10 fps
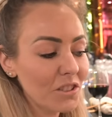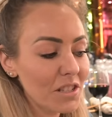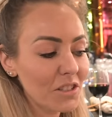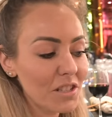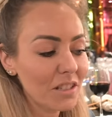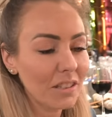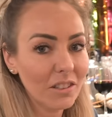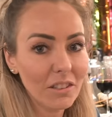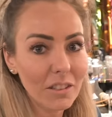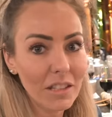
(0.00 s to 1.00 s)
This looks a
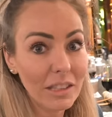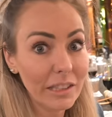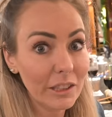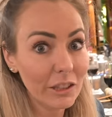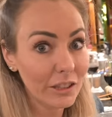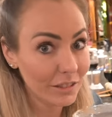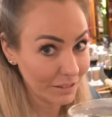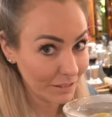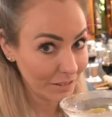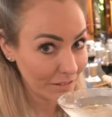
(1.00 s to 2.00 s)
little clear.
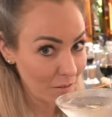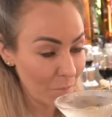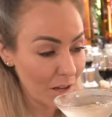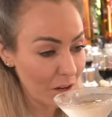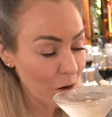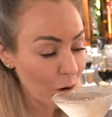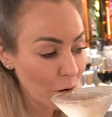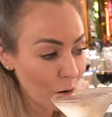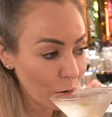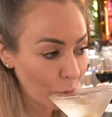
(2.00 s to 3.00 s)
Yeah, it's not as
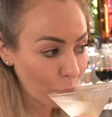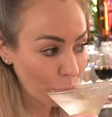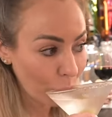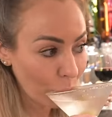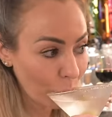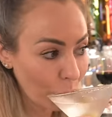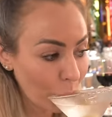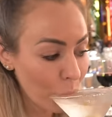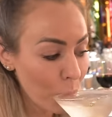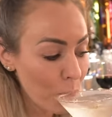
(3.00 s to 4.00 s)
dirty as you normally like it.